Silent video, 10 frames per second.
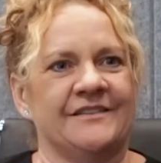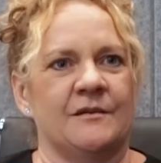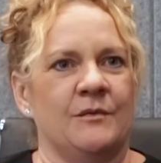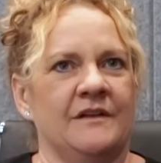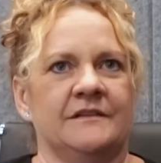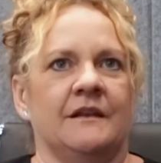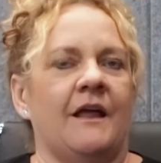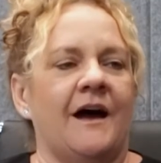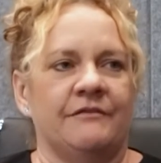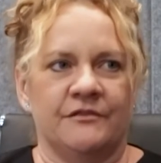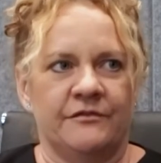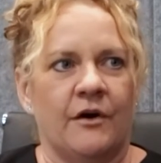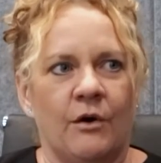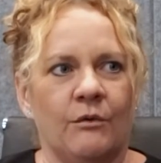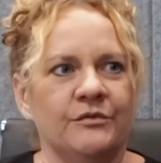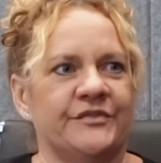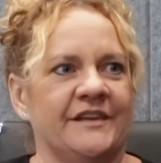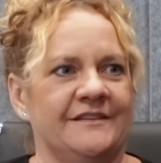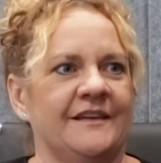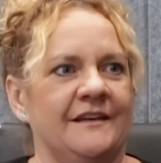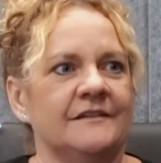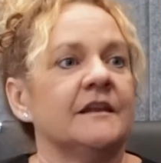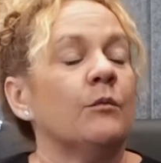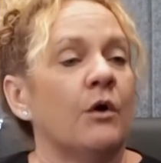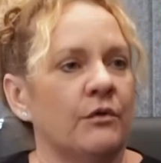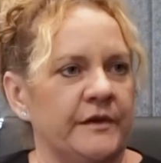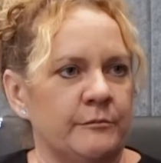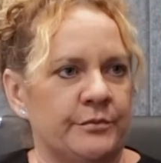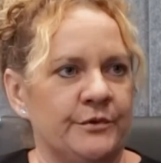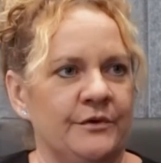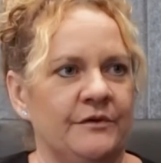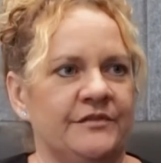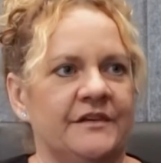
someone's life evolves as their wealth improves,